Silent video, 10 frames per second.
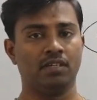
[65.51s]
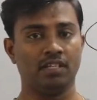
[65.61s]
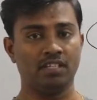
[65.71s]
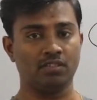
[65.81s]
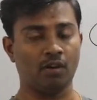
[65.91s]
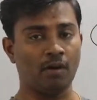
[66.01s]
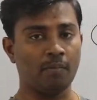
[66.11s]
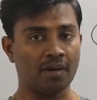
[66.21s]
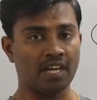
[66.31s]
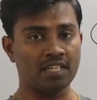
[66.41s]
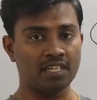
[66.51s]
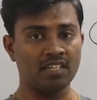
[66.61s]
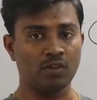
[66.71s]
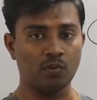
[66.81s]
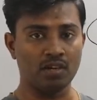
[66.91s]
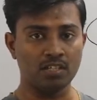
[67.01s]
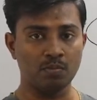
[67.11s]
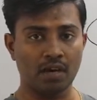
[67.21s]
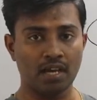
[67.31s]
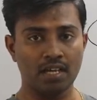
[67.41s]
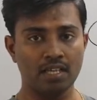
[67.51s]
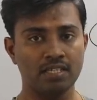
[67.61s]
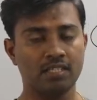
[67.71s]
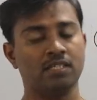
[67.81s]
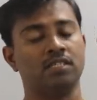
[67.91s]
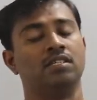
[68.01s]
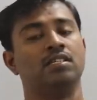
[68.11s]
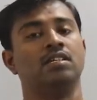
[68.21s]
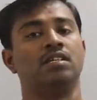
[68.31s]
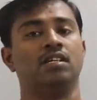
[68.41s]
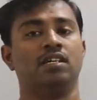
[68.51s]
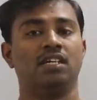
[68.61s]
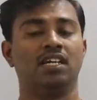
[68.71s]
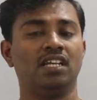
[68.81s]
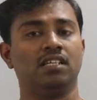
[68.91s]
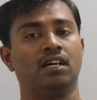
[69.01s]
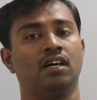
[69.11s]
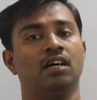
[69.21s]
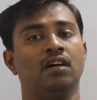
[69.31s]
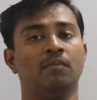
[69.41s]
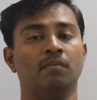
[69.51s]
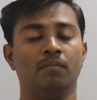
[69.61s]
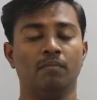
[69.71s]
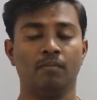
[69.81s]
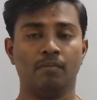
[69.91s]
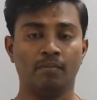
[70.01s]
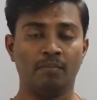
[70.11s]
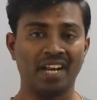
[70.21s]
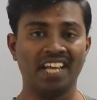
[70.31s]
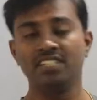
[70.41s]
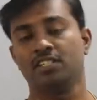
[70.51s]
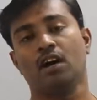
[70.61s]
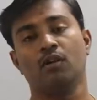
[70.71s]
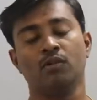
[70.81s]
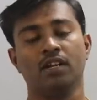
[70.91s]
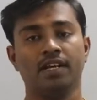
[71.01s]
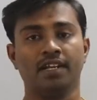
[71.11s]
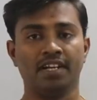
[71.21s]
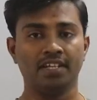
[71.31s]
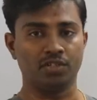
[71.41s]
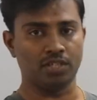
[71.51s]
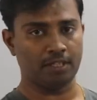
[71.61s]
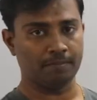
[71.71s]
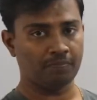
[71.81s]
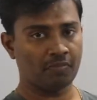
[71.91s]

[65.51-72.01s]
It is operated in reverse bias in the breakdown region.